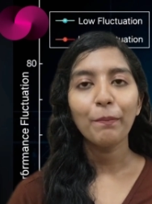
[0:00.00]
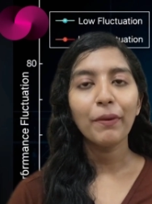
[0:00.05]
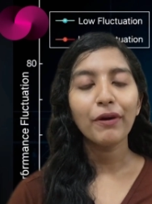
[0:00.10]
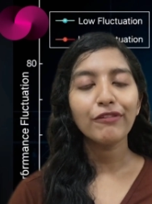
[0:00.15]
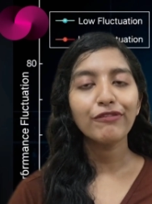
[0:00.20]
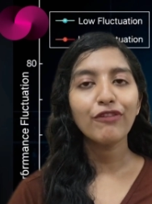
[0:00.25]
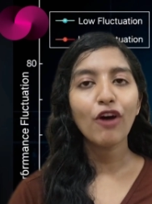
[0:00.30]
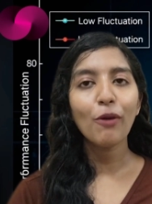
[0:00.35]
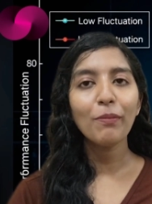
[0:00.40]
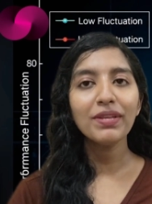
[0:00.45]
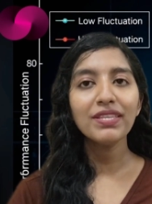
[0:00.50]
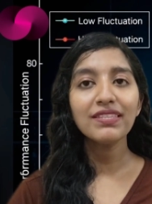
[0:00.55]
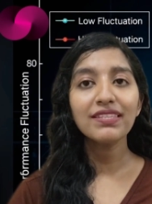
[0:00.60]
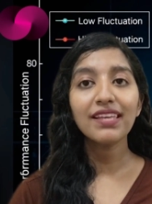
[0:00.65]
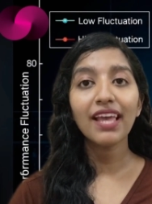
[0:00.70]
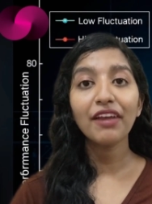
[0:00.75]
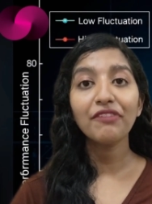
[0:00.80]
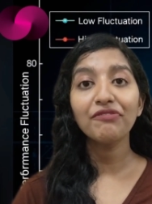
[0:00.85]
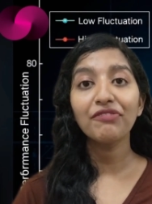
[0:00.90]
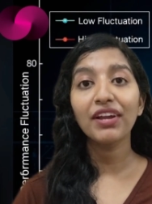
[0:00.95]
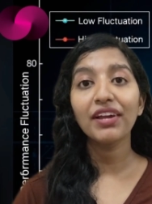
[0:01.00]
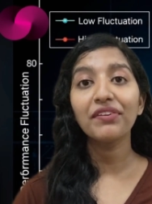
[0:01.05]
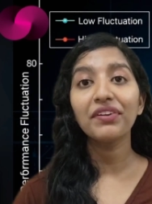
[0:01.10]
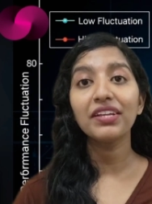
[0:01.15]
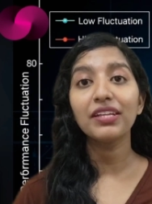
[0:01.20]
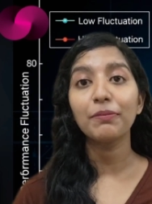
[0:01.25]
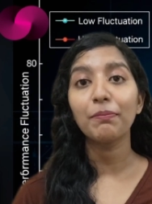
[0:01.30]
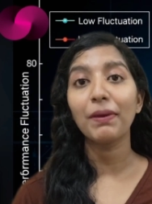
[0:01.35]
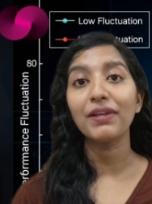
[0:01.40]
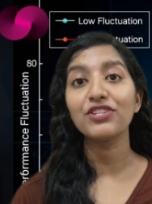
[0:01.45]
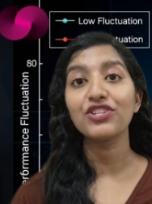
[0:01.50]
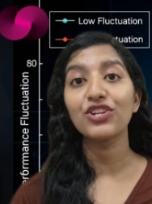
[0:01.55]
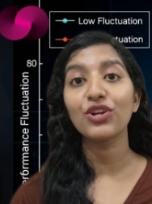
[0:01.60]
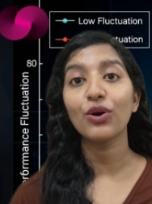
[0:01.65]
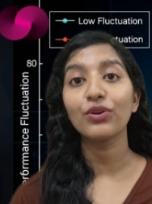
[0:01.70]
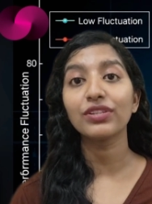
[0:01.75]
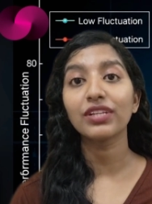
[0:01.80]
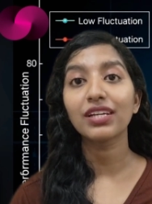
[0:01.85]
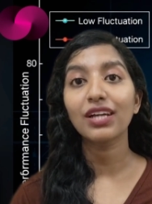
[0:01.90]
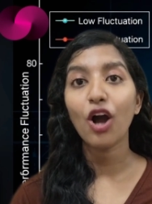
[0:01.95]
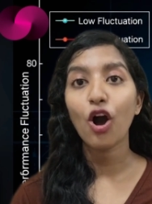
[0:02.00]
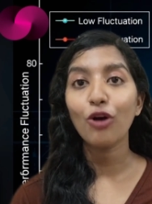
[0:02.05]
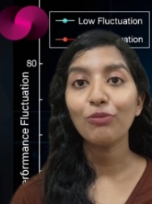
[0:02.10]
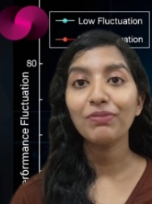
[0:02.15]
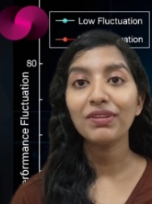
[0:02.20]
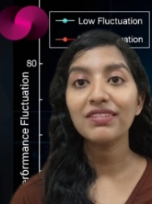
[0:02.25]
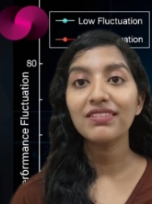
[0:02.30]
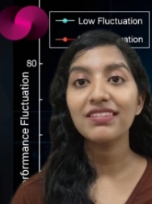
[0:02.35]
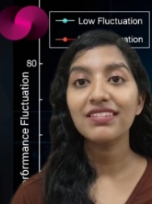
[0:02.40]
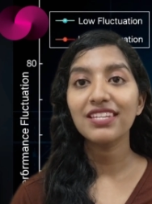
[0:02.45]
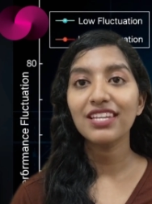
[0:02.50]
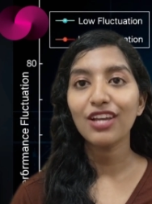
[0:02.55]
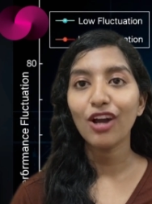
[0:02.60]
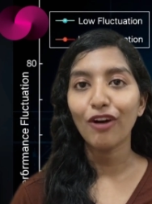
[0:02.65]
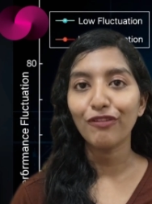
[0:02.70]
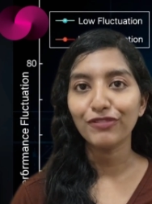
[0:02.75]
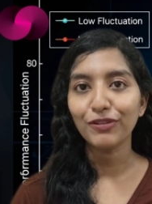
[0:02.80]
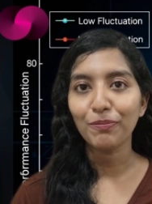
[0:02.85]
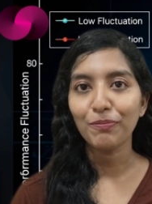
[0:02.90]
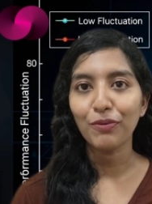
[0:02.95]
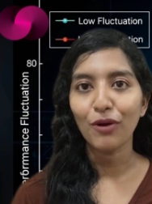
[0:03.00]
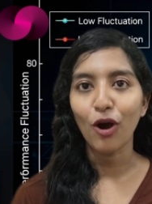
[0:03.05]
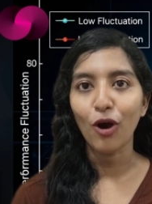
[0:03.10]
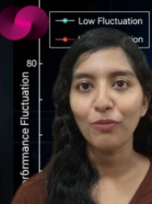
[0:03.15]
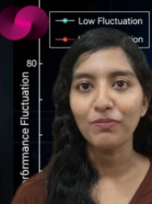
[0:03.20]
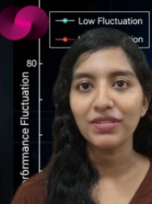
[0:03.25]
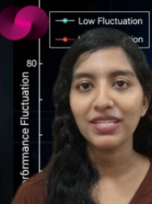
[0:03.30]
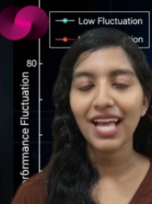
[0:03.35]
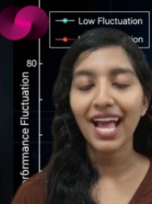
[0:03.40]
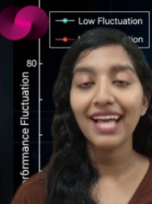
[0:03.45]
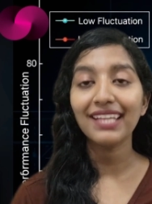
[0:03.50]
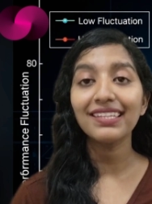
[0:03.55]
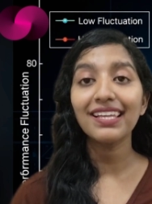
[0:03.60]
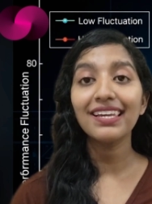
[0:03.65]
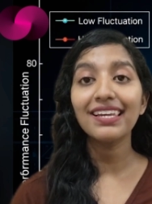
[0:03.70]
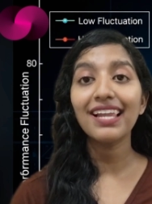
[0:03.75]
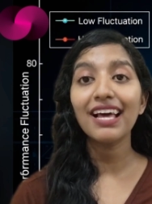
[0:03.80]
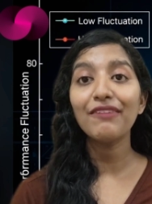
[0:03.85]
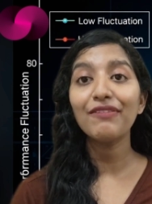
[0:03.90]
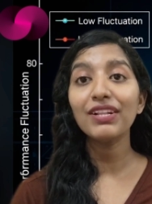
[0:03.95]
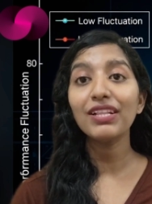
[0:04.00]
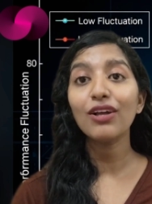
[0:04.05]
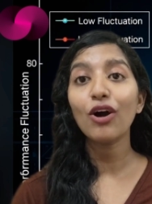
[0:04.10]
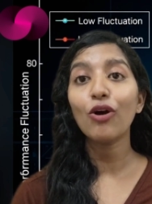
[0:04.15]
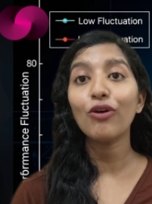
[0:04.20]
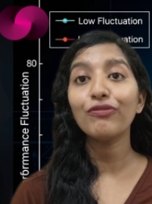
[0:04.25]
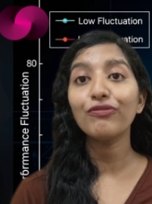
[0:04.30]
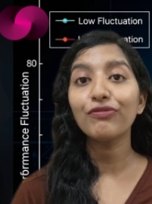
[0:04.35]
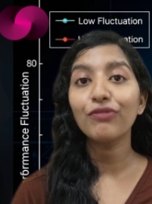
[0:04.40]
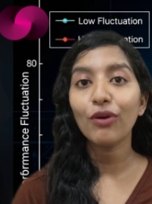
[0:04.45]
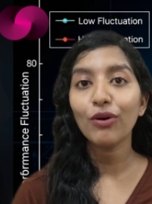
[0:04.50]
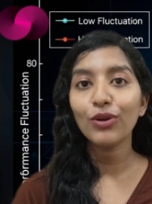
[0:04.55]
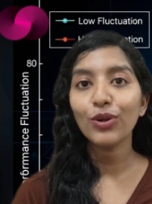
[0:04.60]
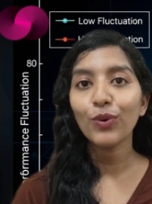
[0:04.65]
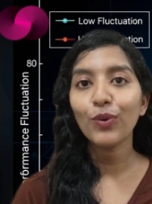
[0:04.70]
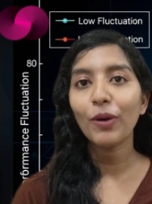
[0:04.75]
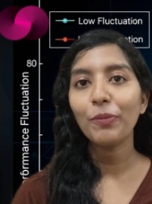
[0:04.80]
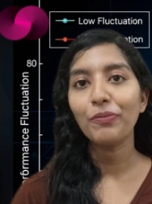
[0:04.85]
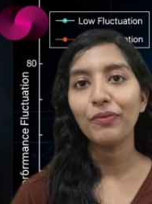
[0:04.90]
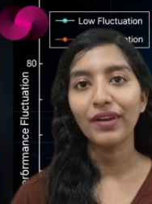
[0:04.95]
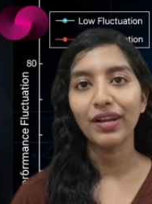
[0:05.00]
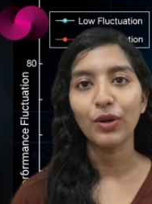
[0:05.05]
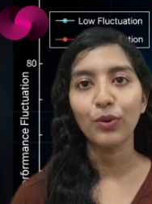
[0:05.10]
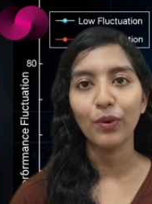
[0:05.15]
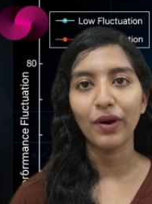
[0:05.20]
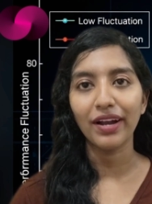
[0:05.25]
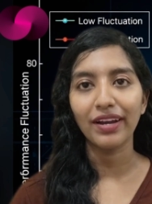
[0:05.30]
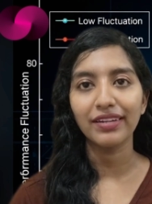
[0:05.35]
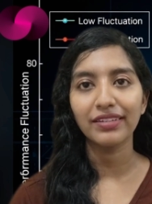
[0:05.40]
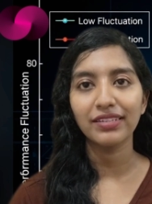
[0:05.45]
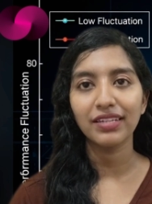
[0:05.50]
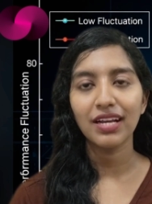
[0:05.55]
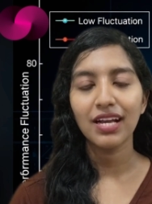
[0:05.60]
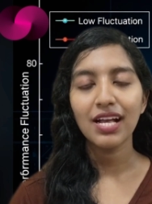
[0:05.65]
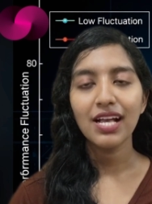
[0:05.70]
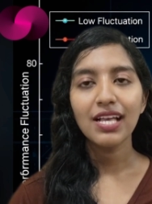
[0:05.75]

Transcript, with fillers: Performance can vary depending on the complexity of the prompt and the level of follow up required.